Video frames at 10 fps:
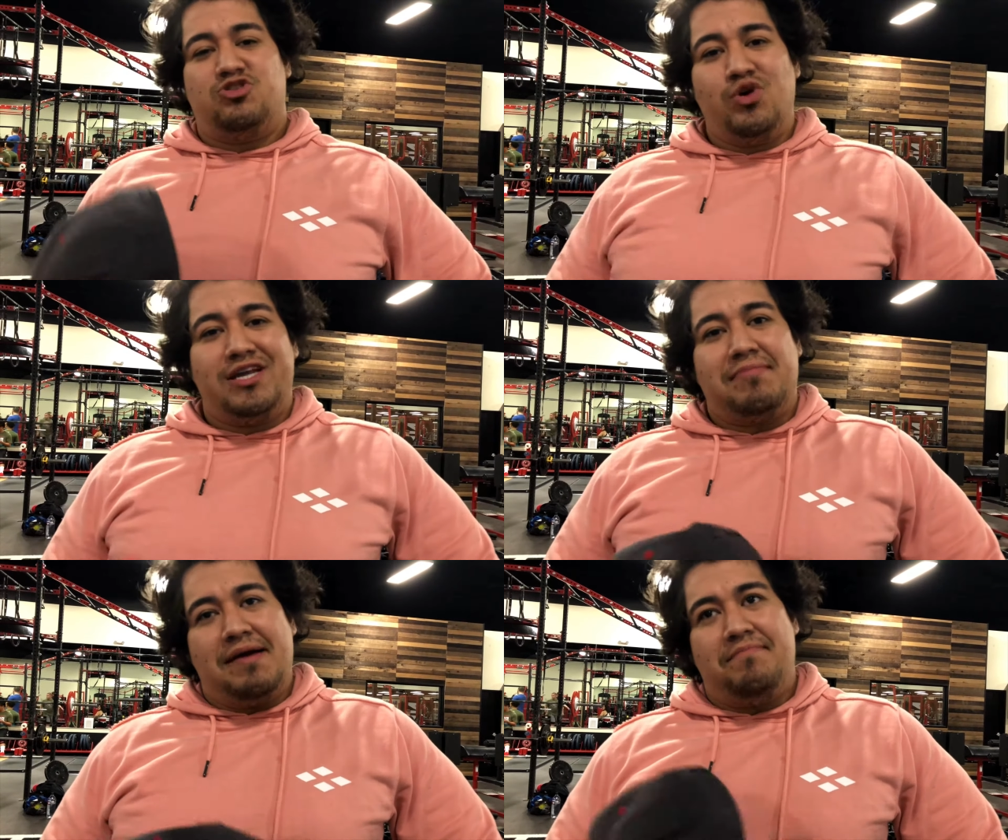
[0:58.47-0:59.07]

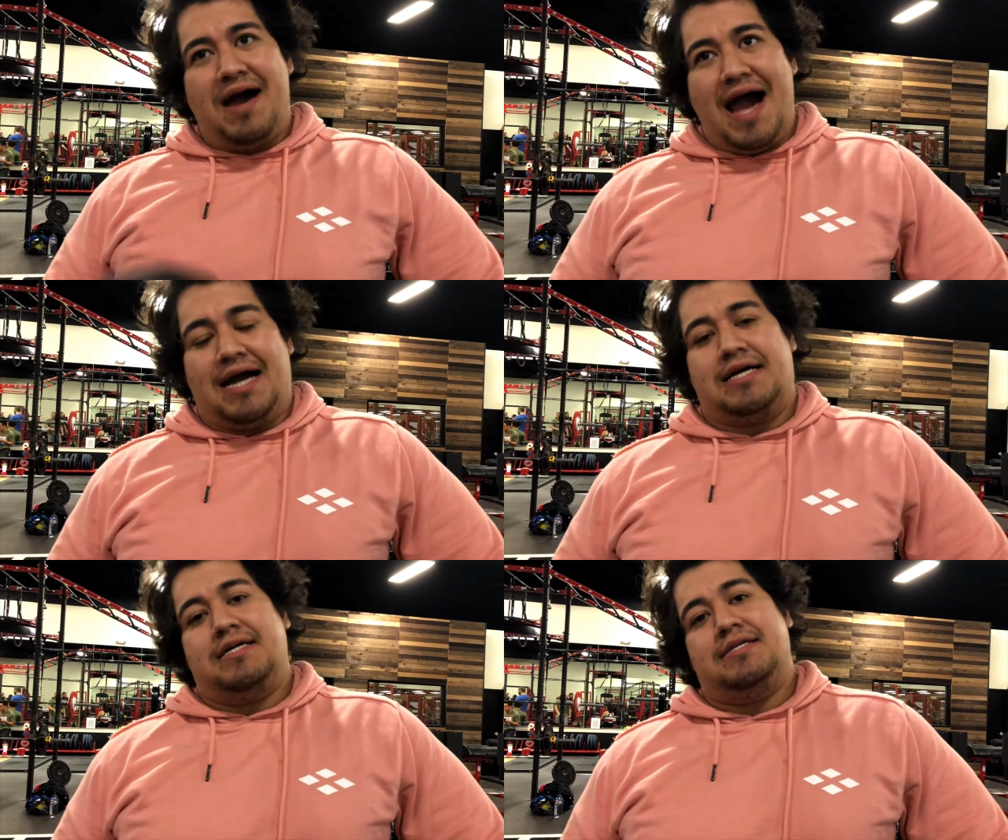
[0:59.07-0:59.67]
tweaked my back
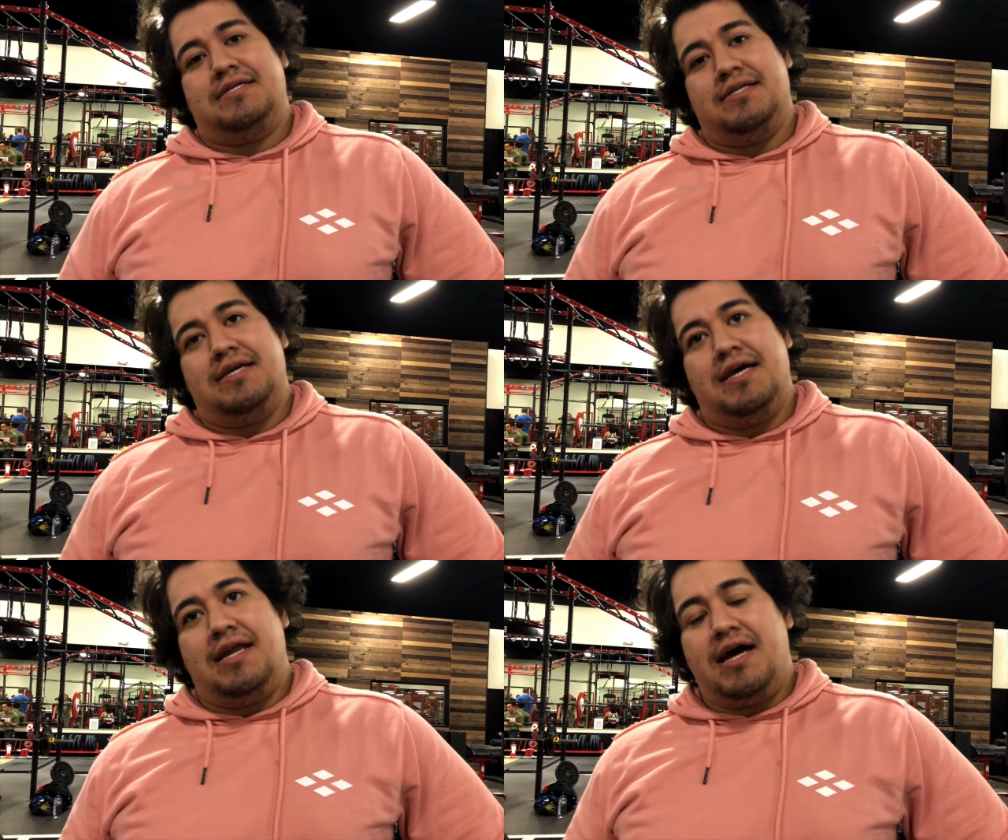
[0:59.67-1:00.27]

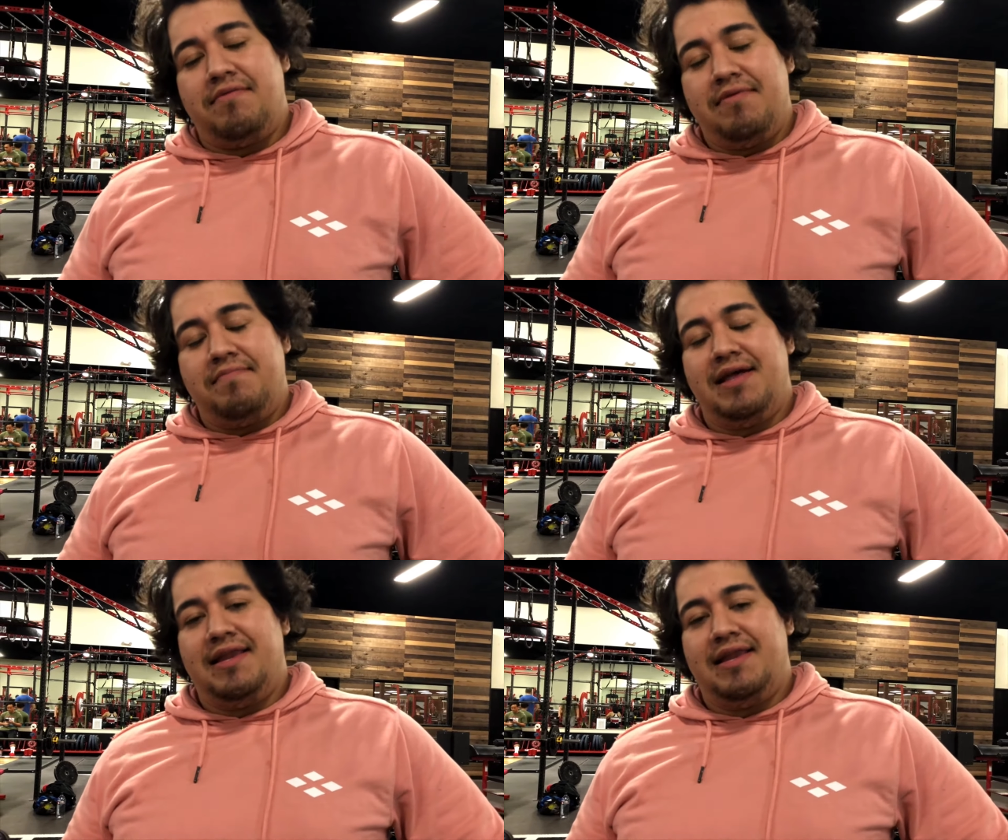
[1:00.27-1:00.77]
and I haven't been